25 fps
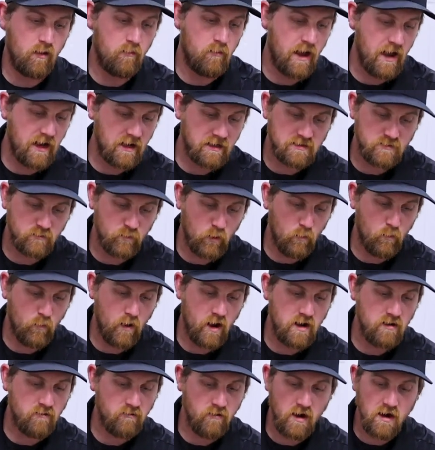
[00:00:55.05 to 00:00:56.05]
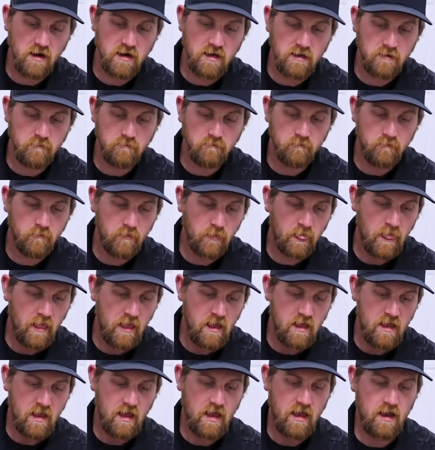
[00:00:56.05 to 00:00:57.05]
maximum weight rating.
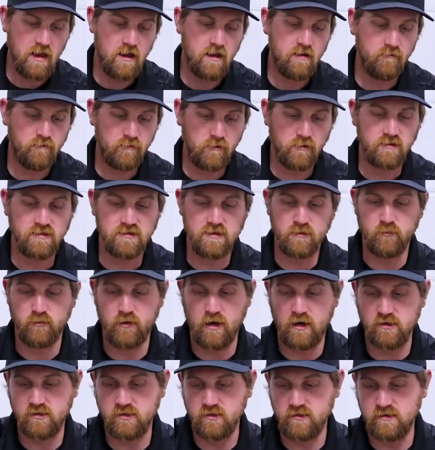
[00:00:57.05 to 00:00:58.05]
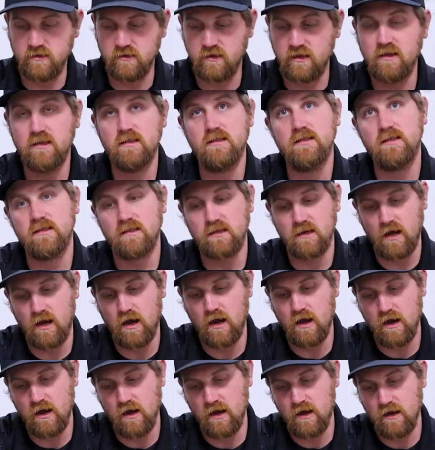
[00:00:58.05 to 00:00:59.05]
And first impressions of this,
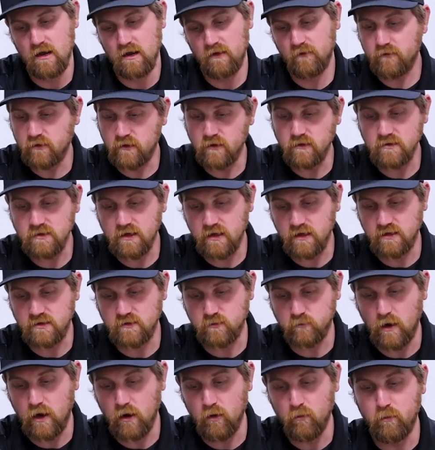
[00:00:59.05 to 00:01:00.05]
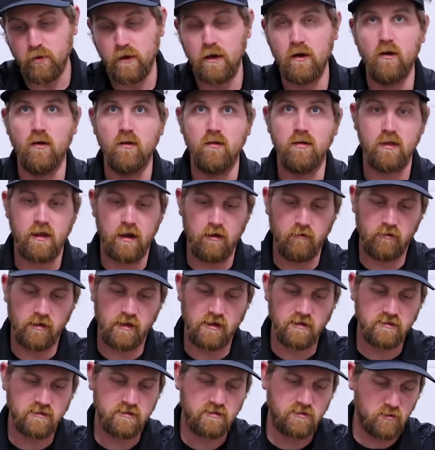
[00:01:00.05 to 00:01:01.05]
it feels like it's well built.
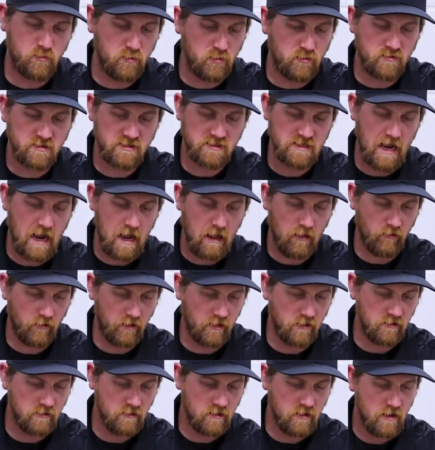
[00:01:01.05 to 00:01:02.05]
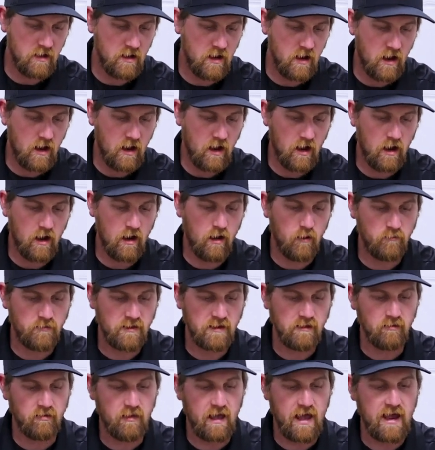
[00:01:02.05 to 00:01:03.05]
Everything's super solid.
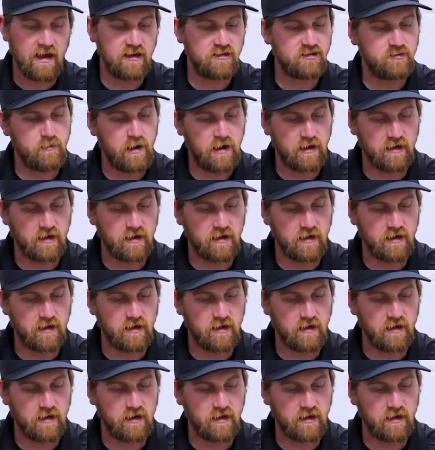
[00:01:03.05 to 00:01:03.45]
The latch